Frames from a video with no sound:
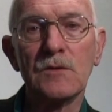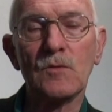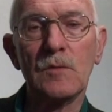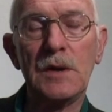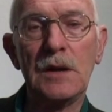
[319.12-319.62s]

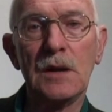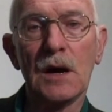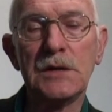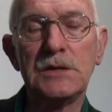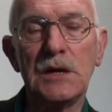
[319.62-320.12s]
This would have been in
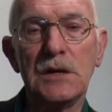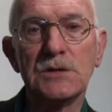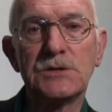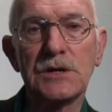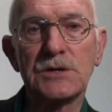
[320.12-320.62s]

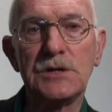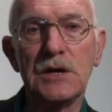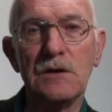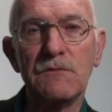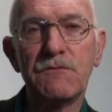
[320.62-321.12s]

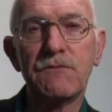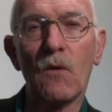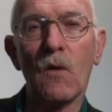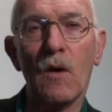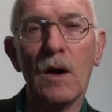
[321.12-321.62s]

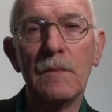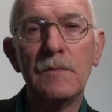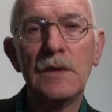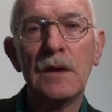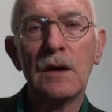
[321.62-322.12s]
1964.
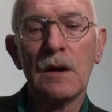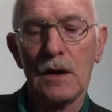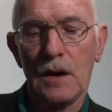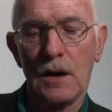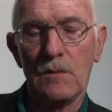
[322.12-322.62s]

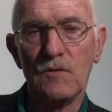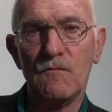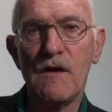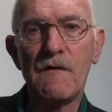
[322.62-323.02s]
Uh, it was